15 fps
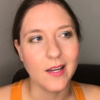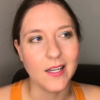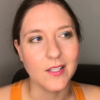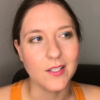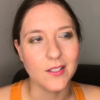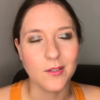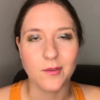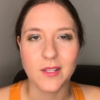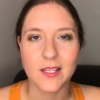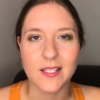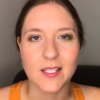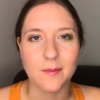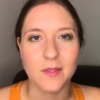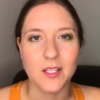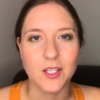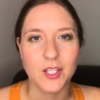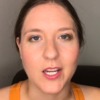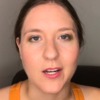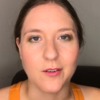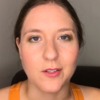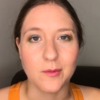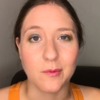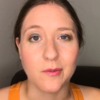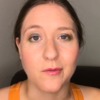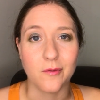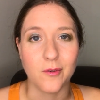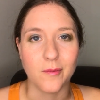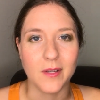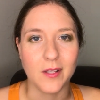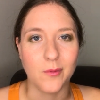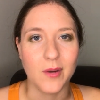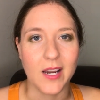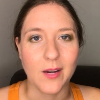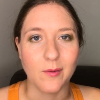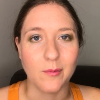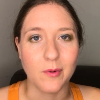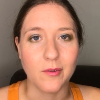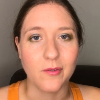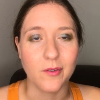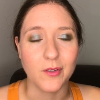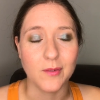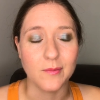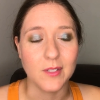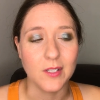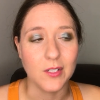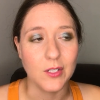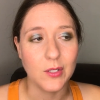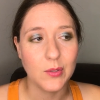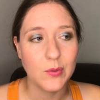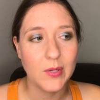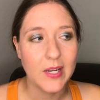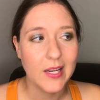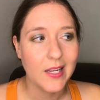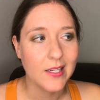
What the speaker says: I just don't think some of the shadows are performing the way I would prefer them to do.